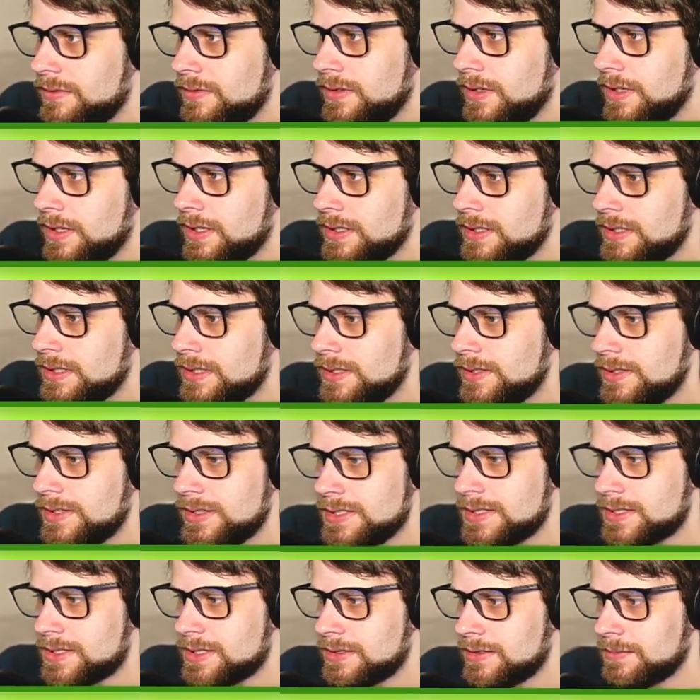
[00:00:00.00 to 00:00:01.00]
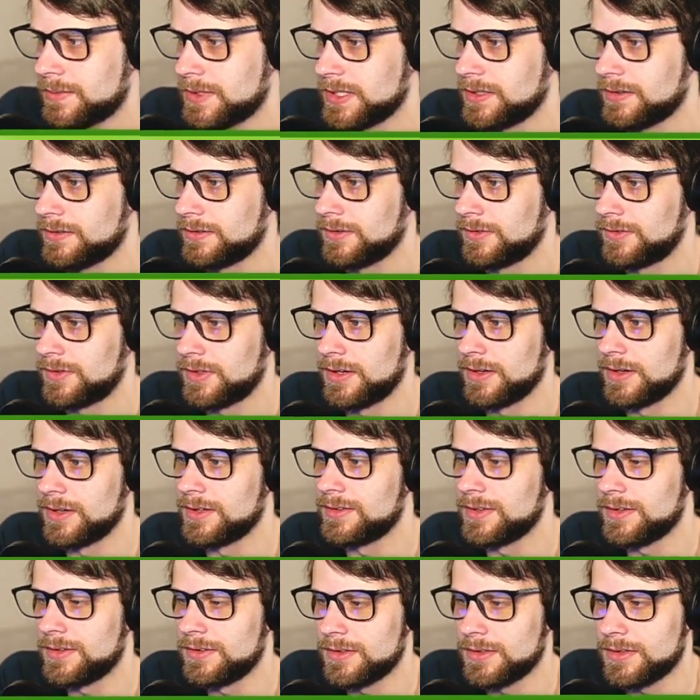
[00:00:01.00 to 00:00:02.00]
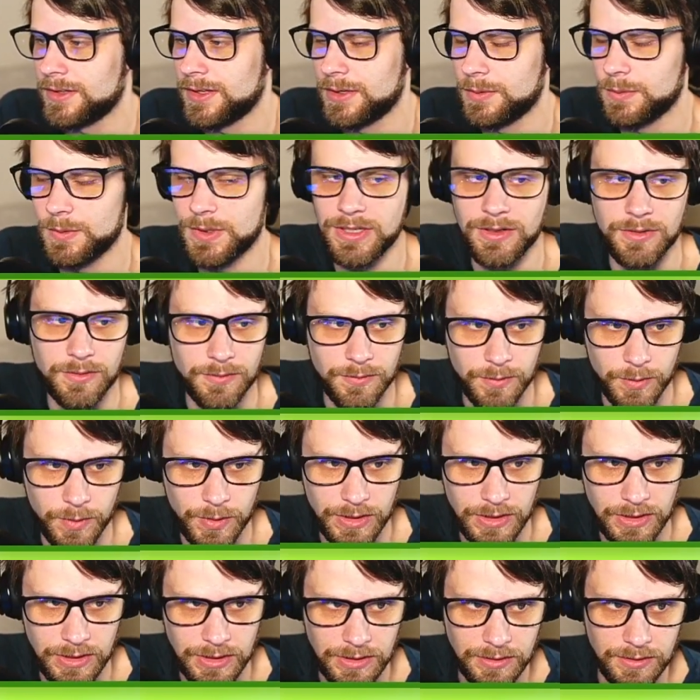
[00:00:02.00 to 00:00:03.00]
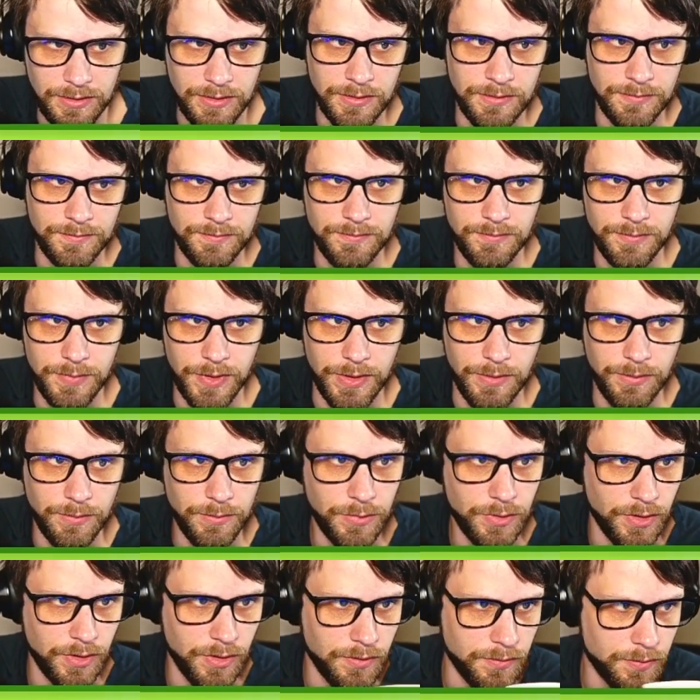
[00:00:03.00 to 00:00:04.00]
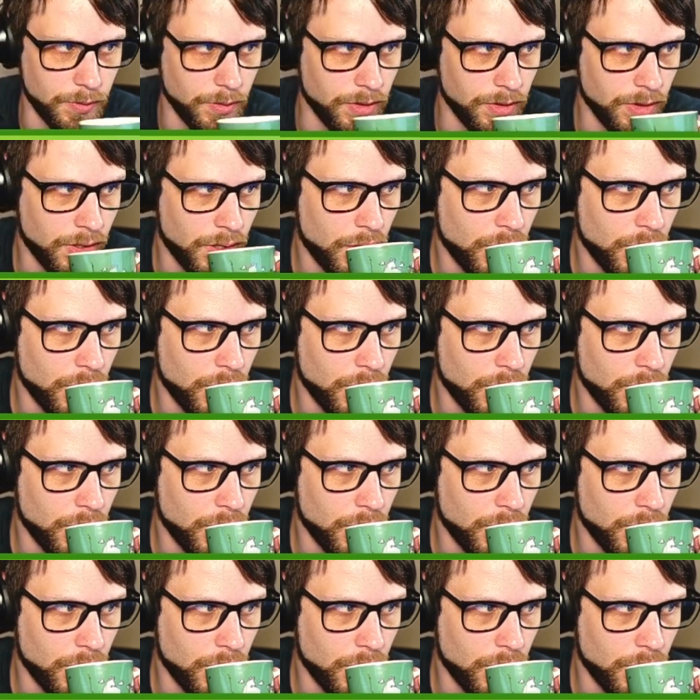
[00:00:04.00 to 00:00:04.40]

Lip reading: That's gonna be a little scary. It doesn't look like we can avoid it either, but we'll go for it.